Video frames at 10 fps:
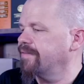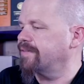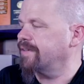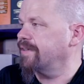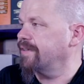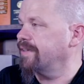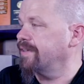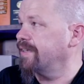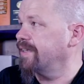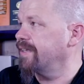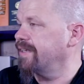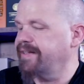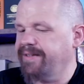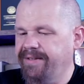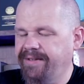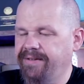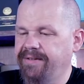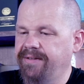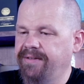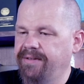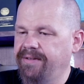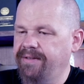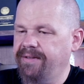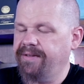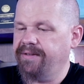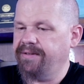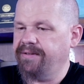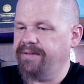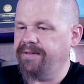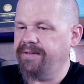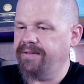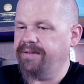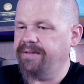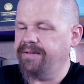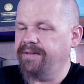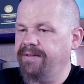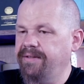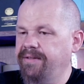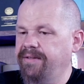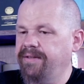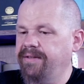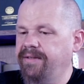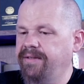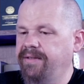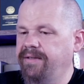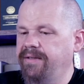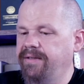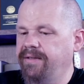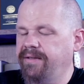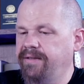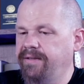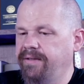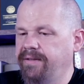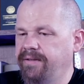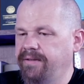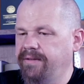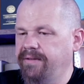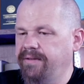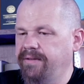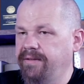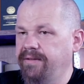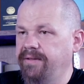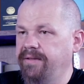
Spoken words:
No words are spoken by the person on screen.